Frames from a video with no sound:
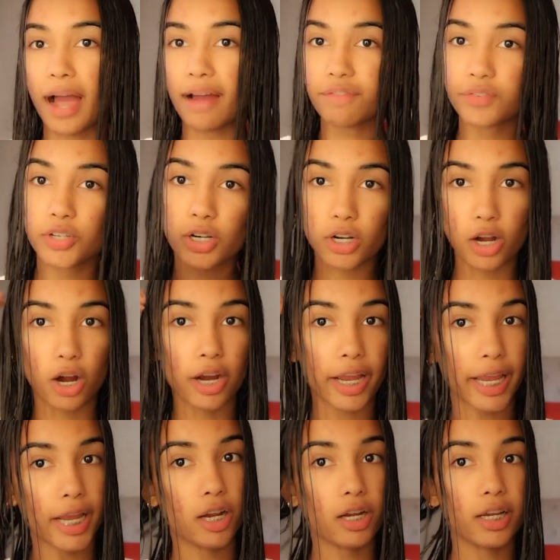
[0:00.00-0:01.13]
after our
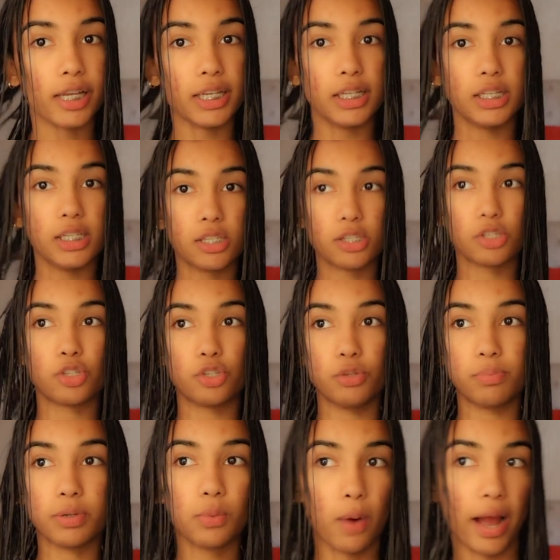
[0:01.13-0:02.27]
hair is
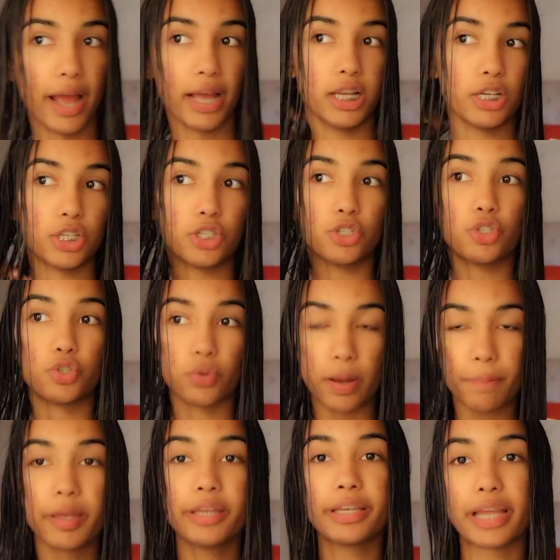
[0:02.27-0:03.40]
super wet and just
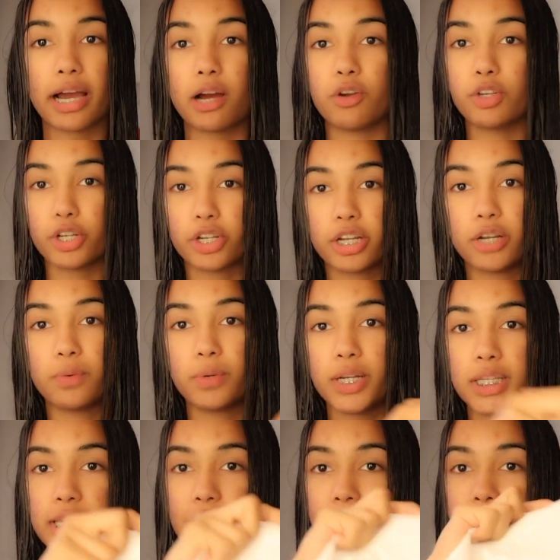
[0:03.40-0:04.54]
dripping down, you're gonna want
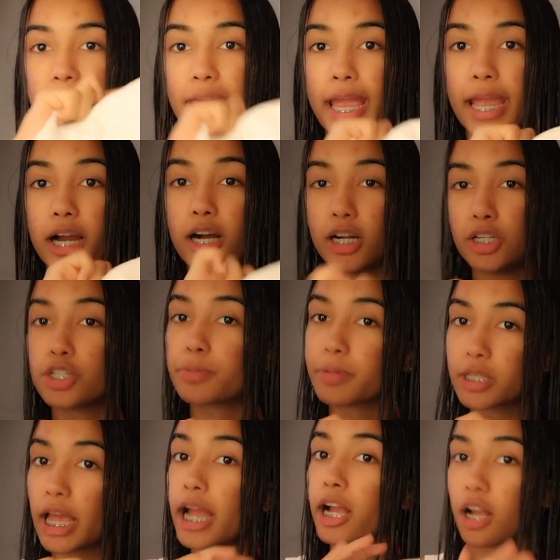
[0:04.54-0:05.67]
to take a
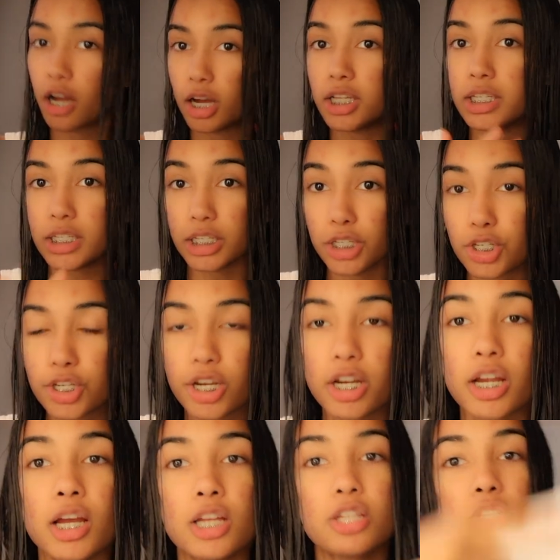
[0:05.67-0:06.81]
100% cotton t-shirt.
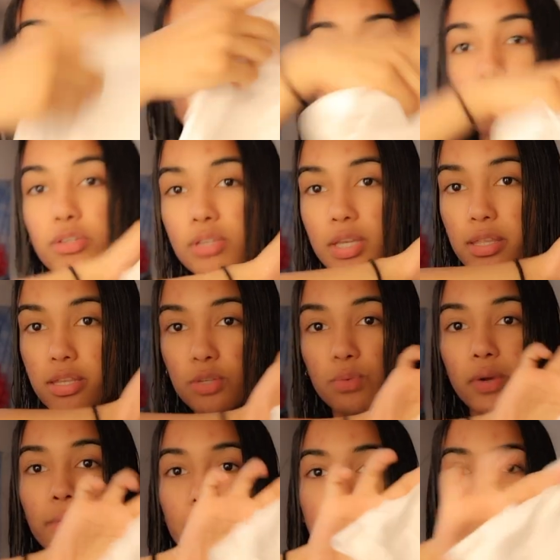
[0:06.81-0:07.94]
So I'm just using this
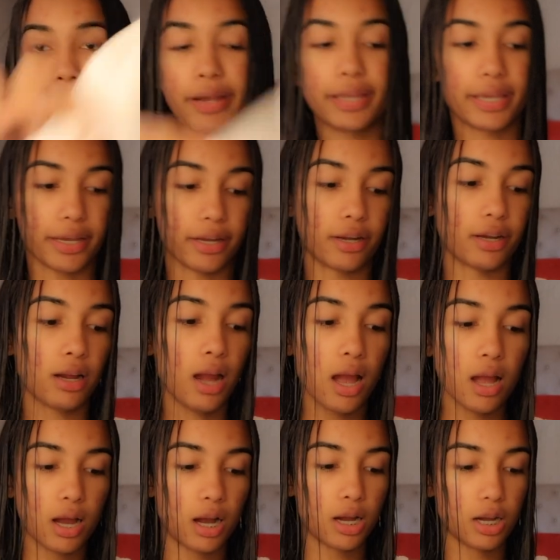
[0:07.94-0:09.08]
white one right here.
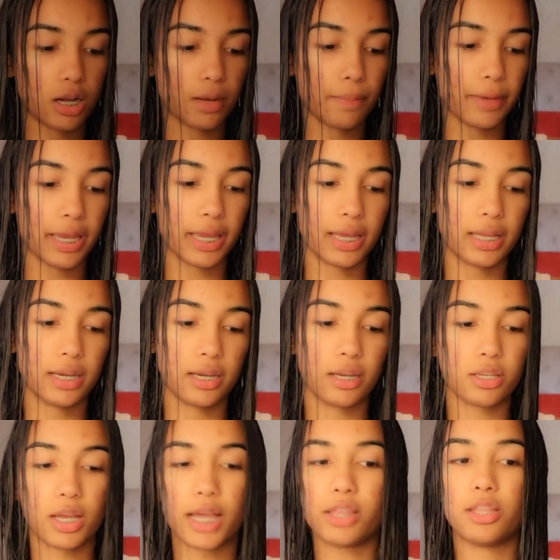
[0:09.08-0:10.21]
And
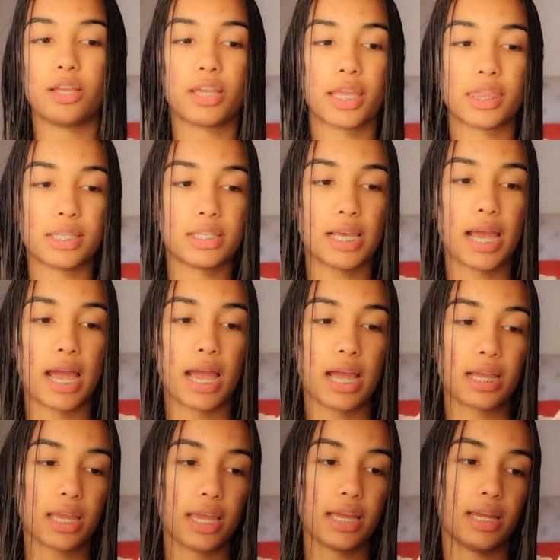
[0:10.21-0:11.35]
I look at the
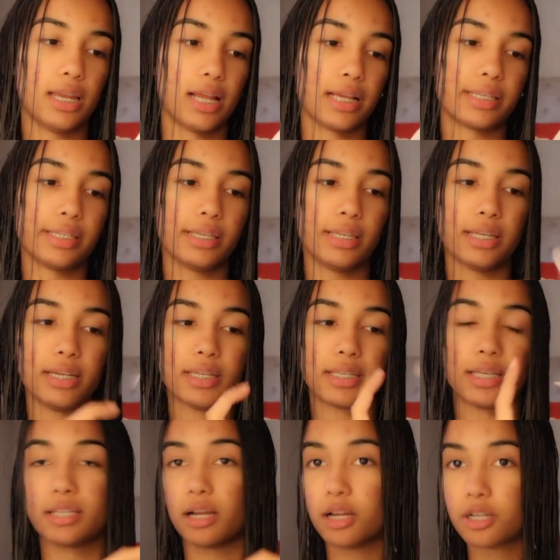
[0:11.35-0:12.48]
tag and I see that it
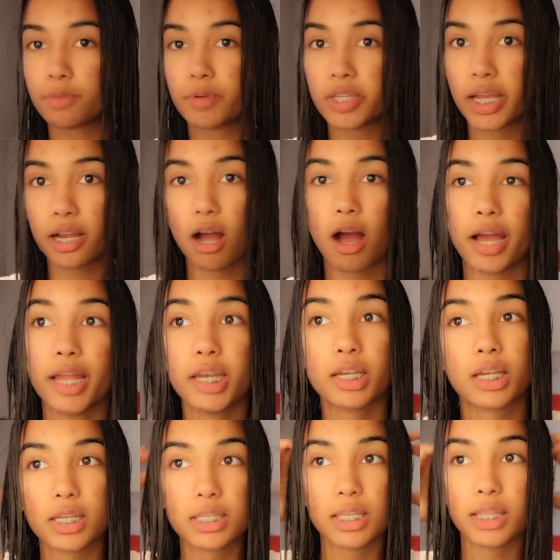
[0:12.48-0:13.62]
says 100% cotton,
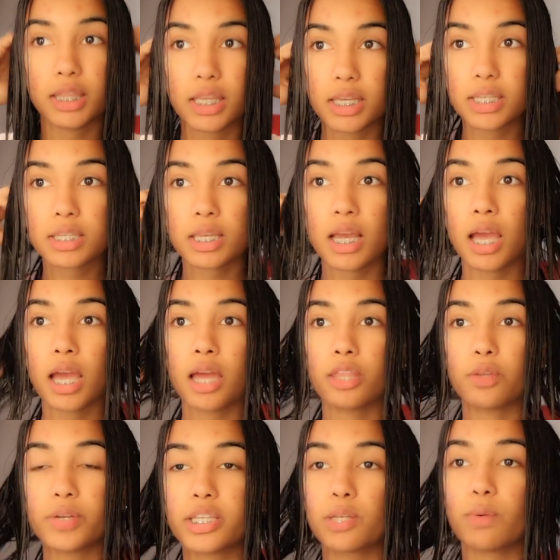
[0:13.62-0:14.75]
because
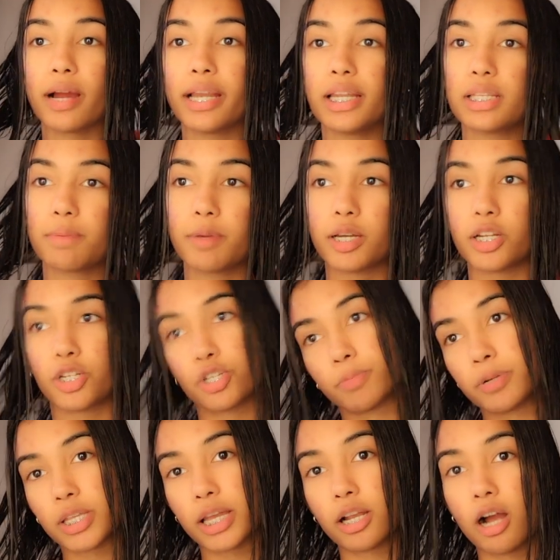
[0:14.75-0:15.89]
the reason why it needs to be
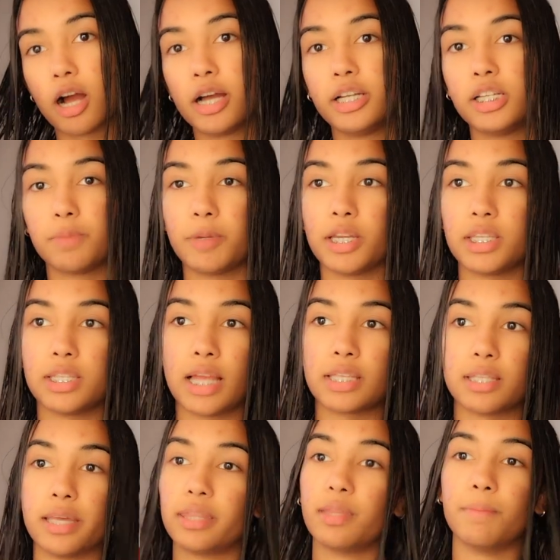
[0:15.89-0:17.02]
100% cotton is because
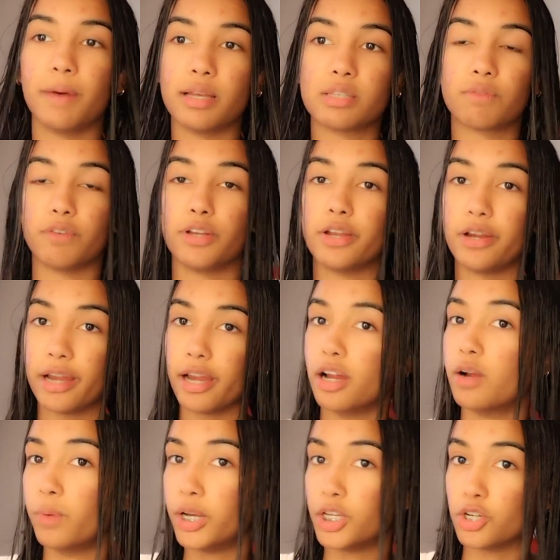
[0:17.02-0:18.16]
that's like the best for your
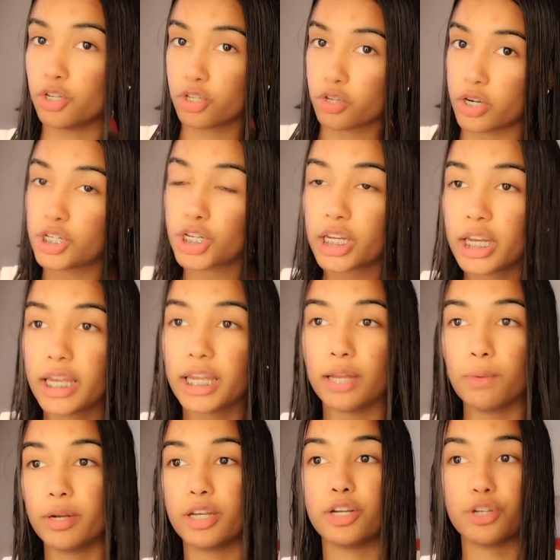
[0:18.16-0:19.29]
hair when you're scrunching it and
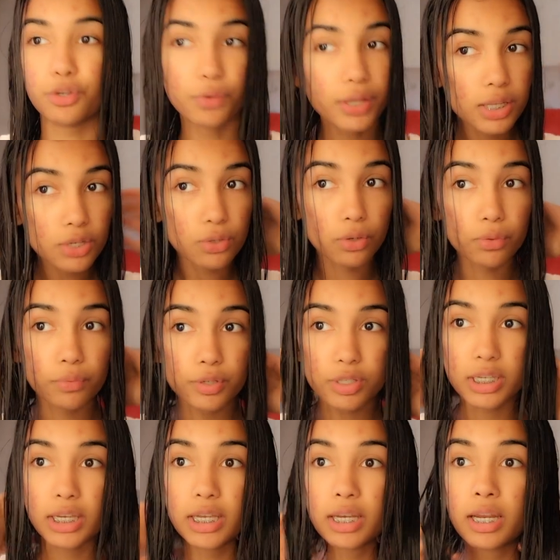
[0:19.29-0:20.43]
when you're doing this whole
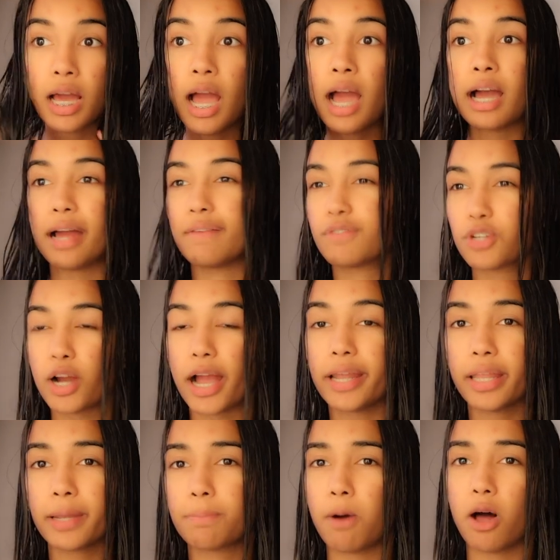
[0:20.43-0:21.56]
routine. I've tried
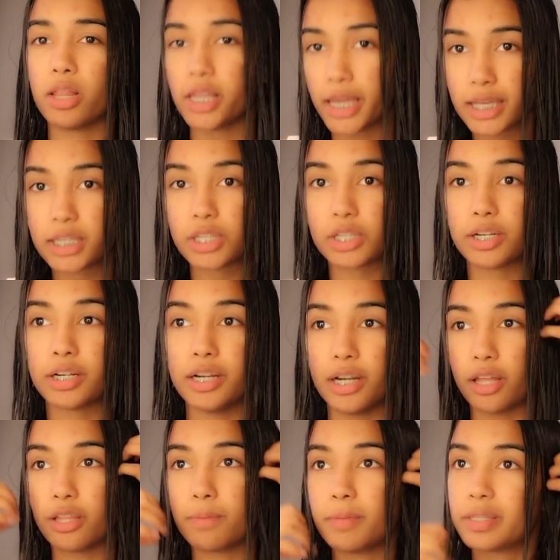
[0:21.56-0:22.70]
like polyester and
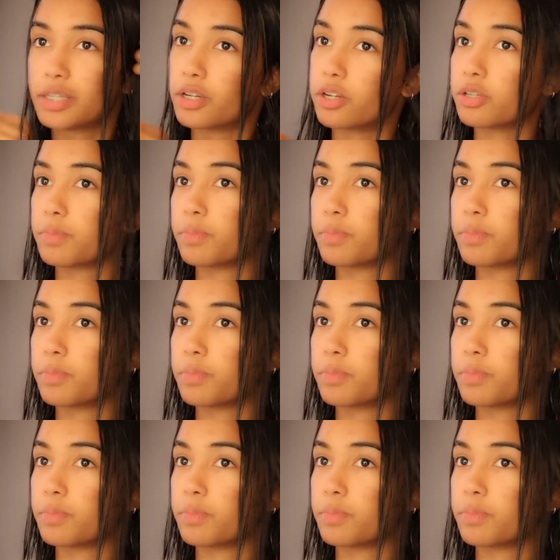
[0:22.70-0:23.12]
other materials,